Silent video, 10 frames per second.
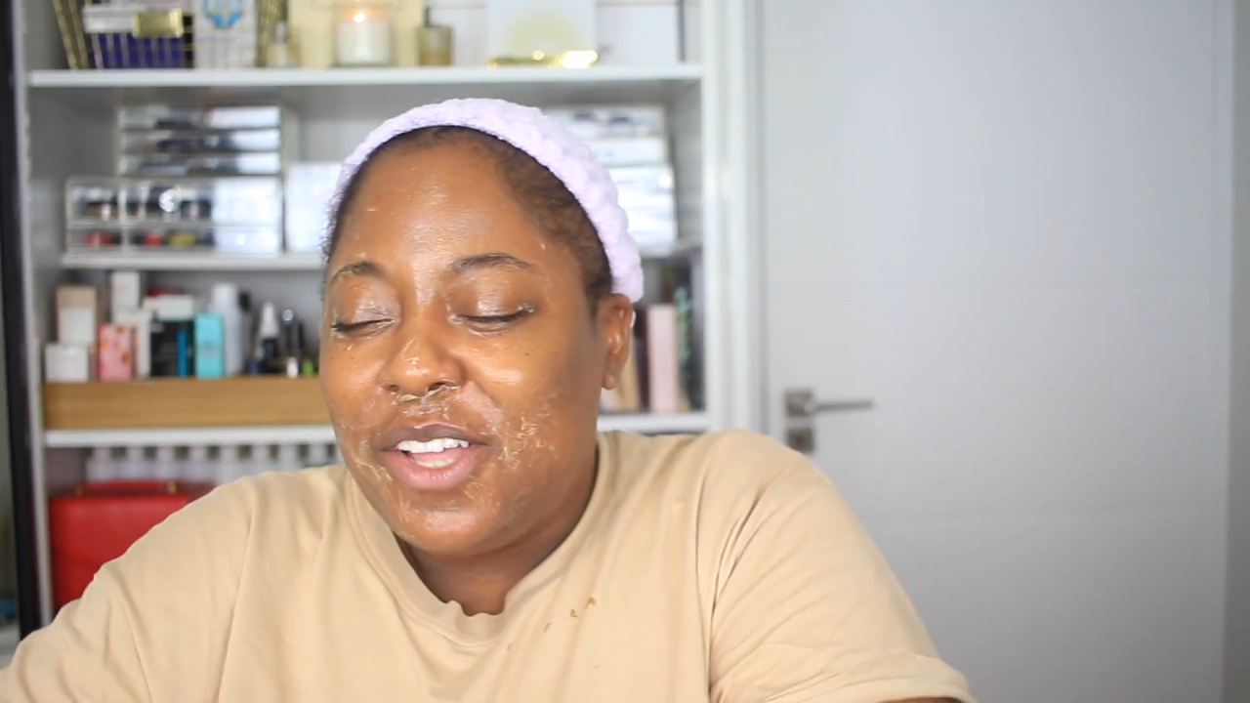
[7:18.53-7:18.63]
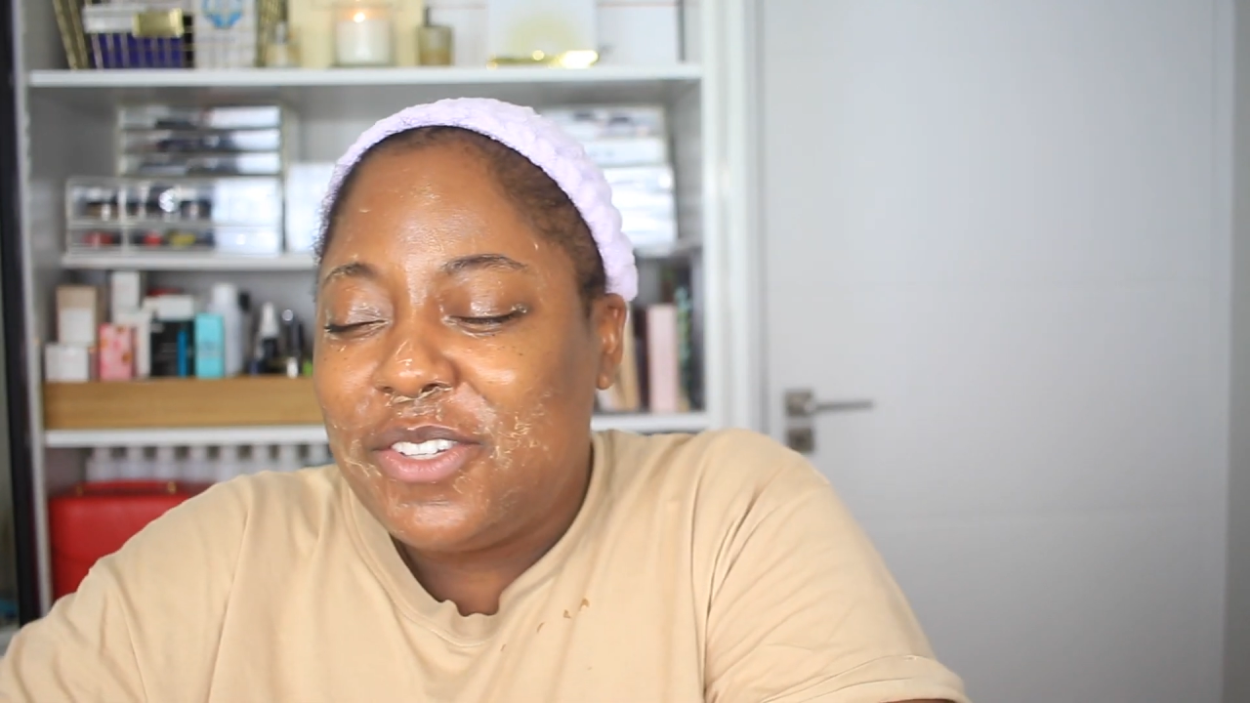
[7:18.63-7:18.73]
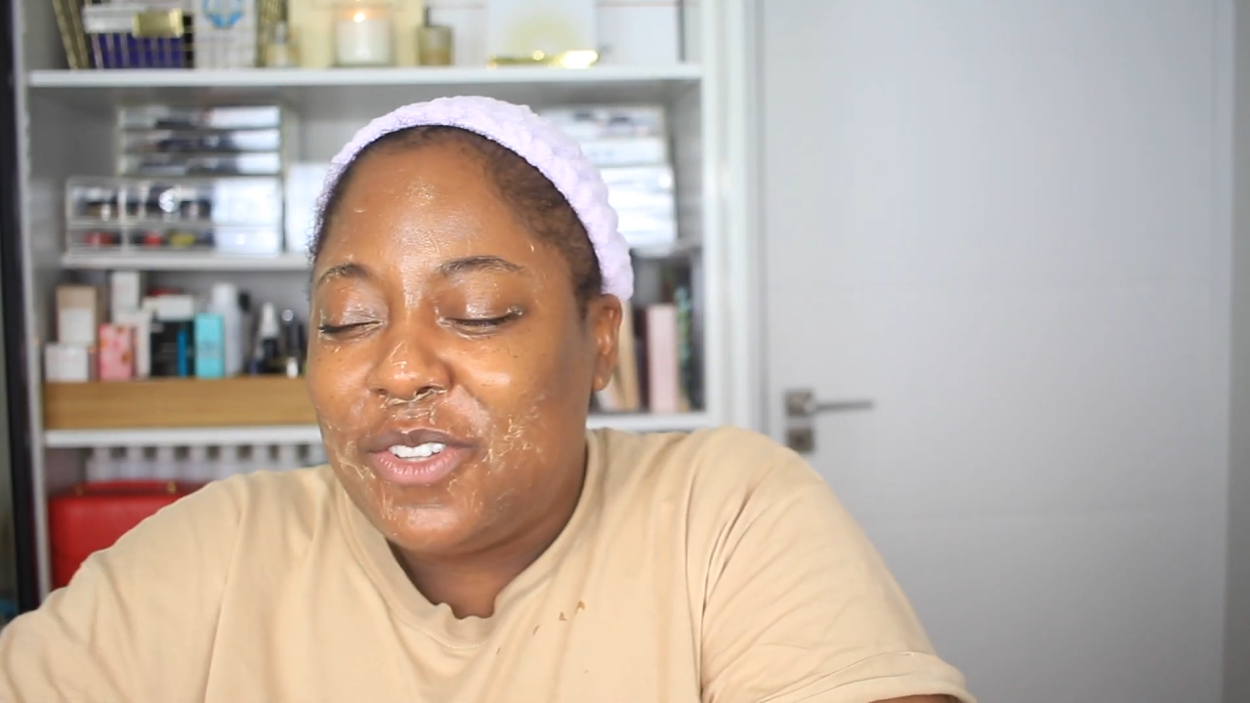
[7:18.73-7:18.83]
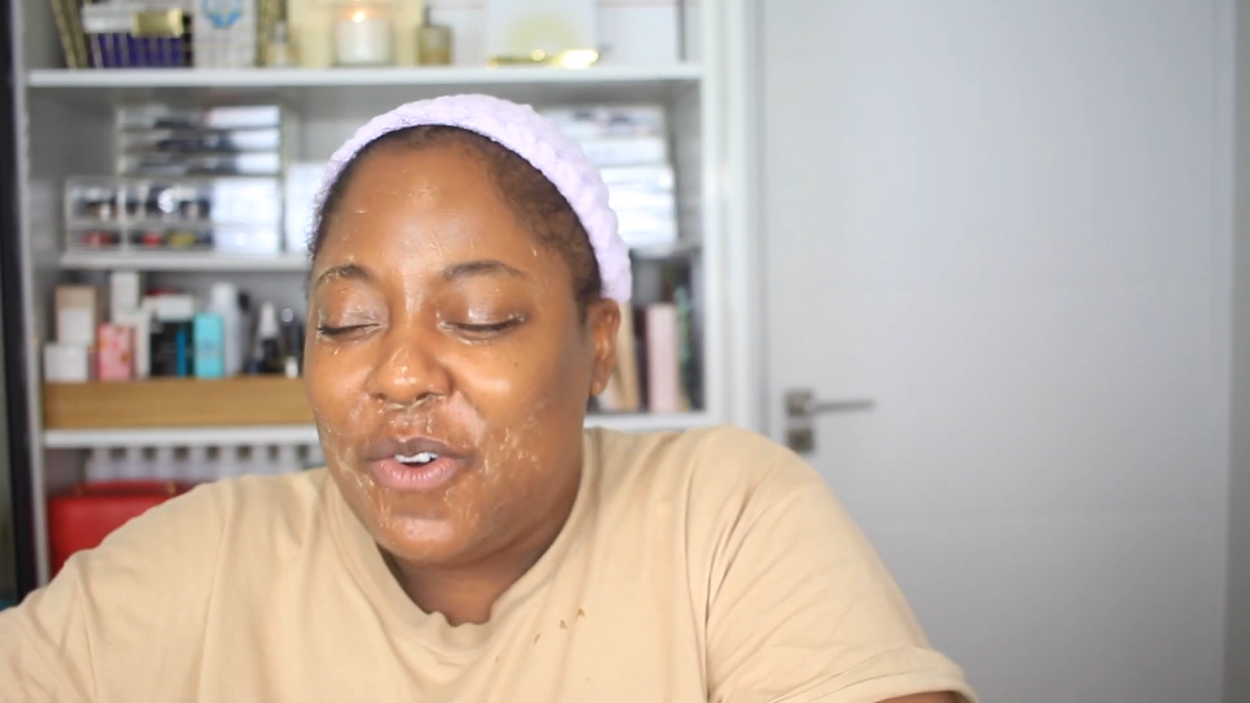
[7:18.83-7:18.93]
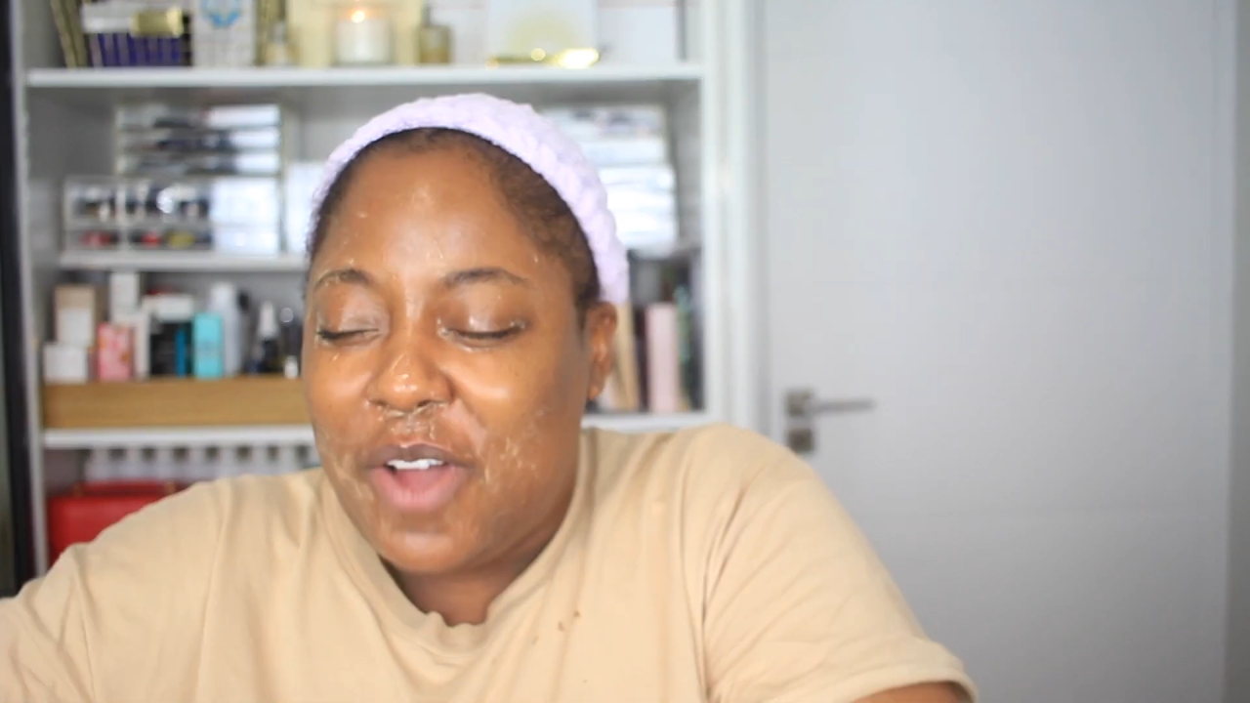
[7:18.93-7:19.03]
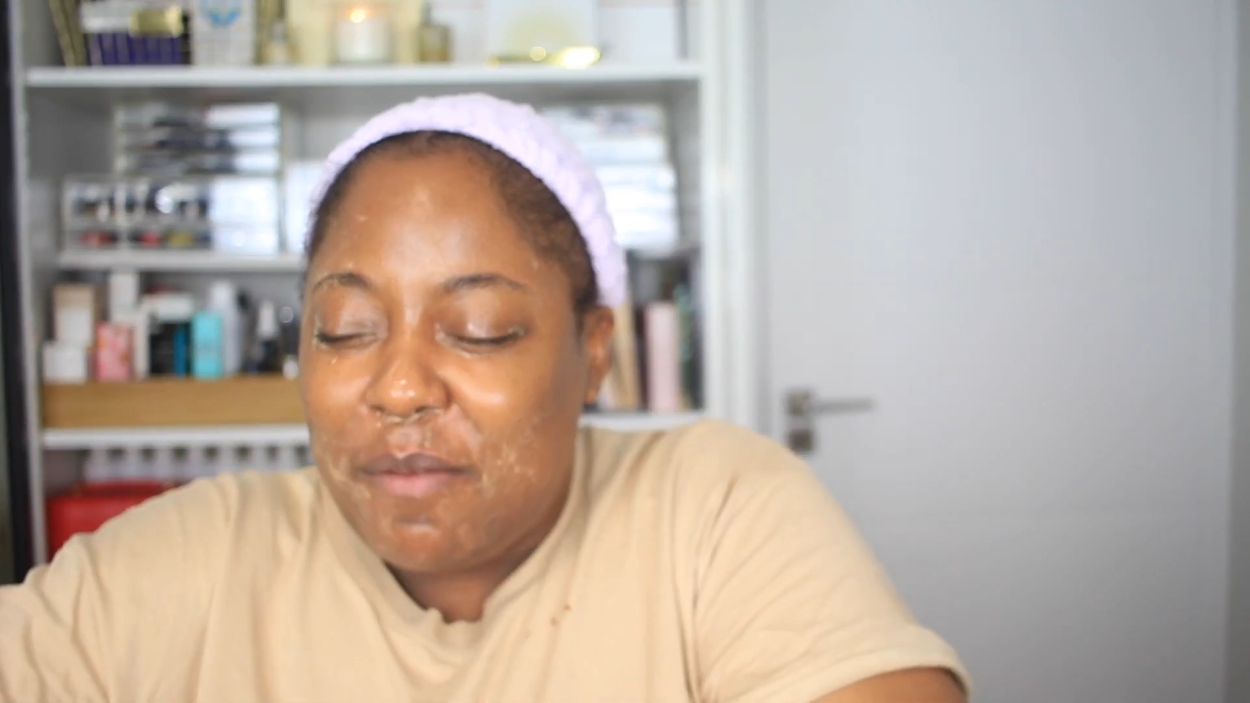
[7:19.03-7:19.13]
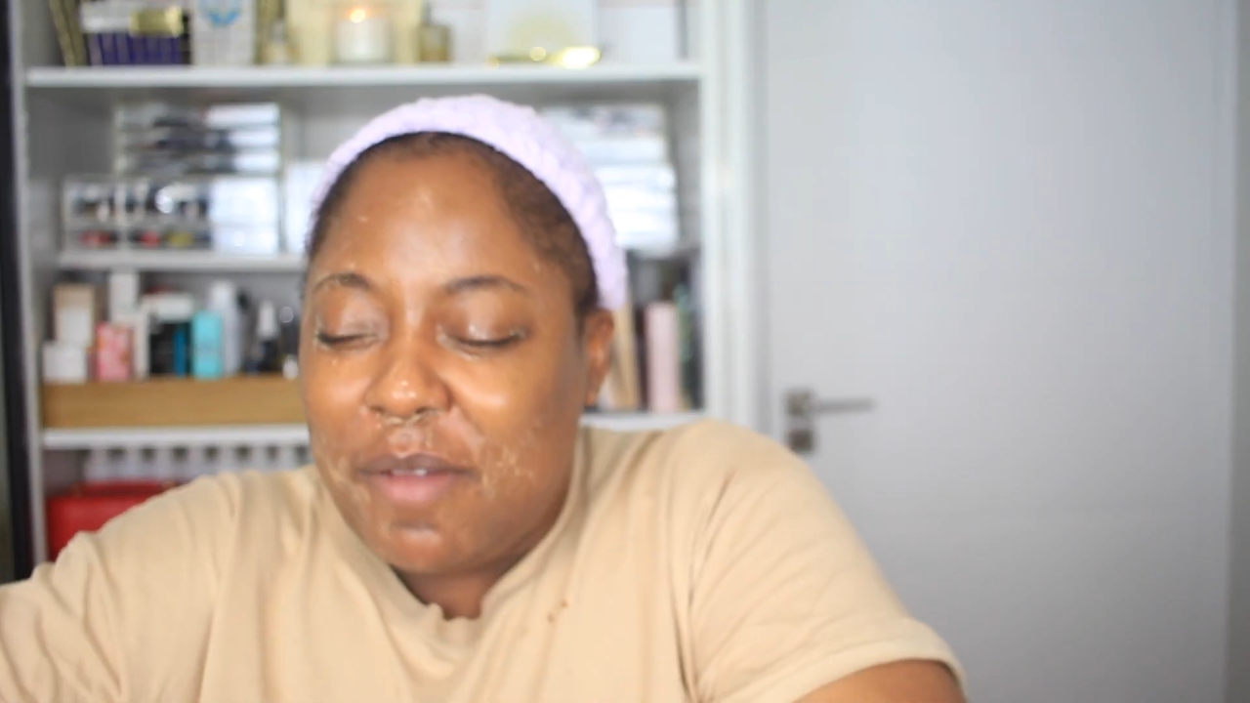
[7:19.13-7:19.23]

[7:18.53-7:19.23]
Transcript: So